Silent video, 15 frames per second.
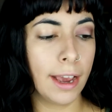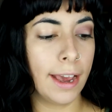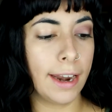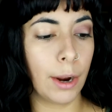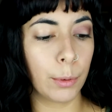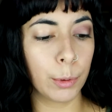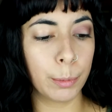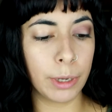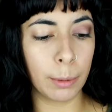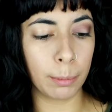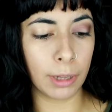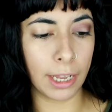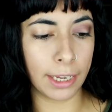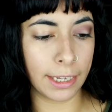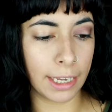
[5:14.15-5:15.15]
and I will be
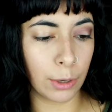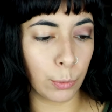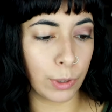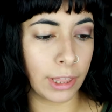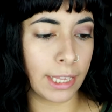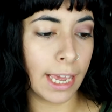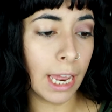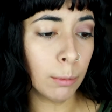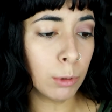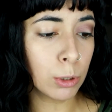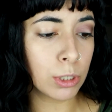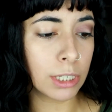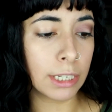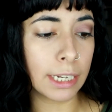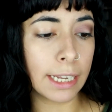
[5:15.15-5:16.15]
applying it with the
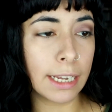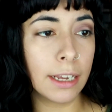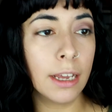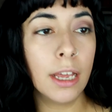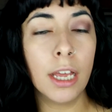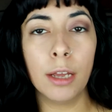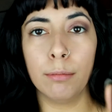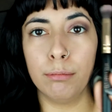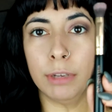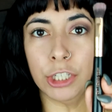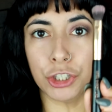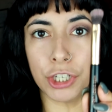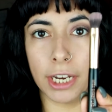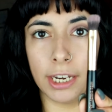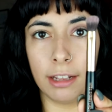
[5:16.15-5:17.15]
MOTD
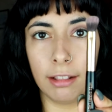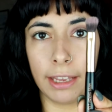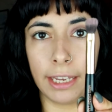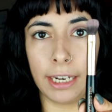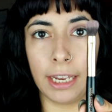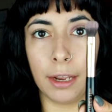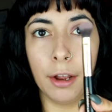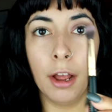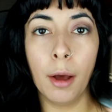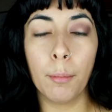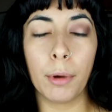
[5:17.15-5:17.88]
Miss Shady Lady.